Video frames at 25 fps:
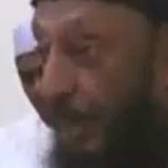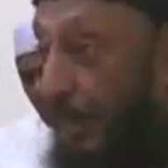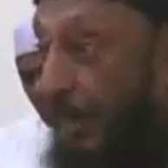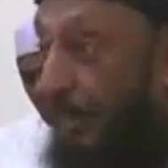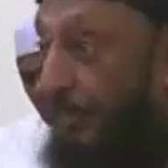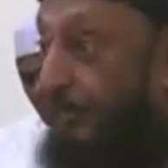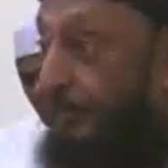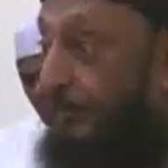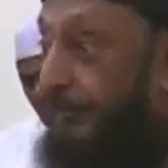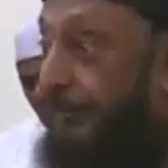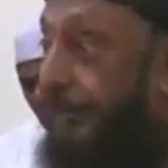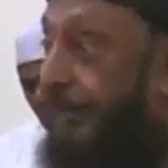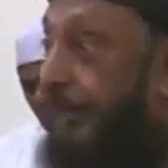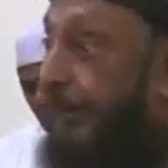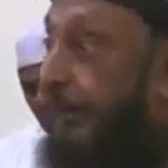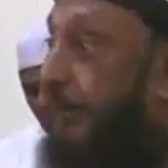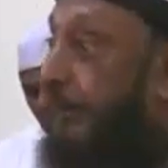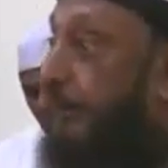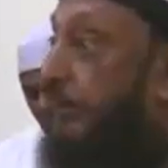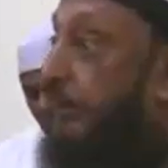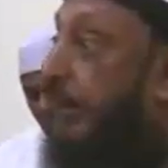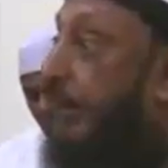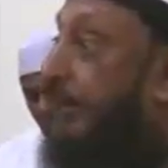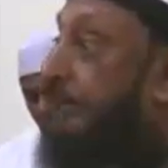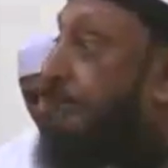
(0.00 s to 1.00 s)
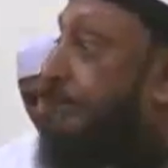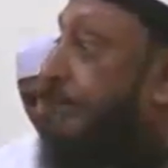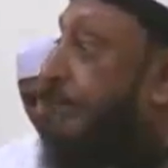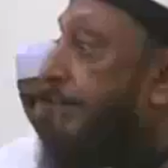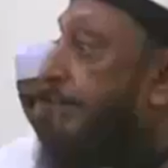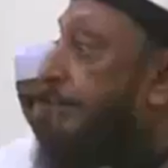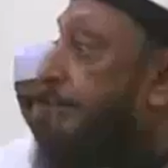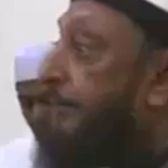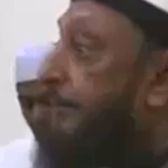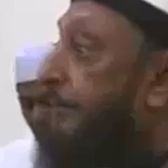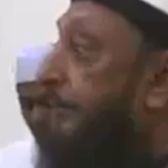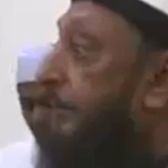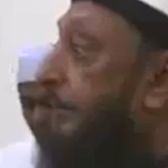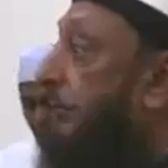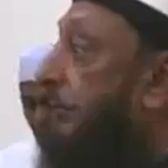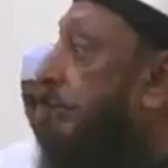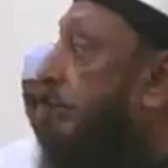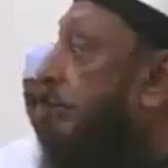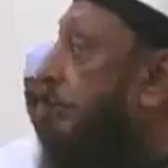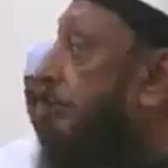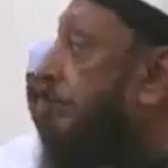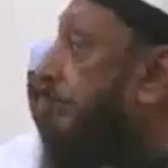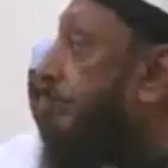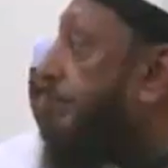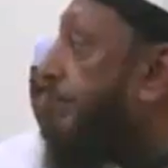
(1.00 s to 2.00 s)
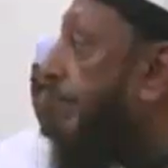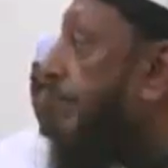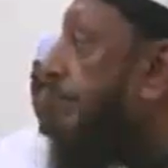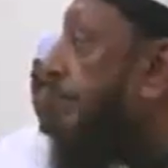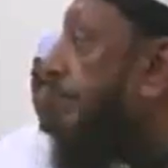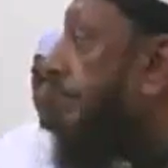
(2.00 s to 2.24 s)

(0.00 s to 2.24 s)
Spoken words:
until you have control over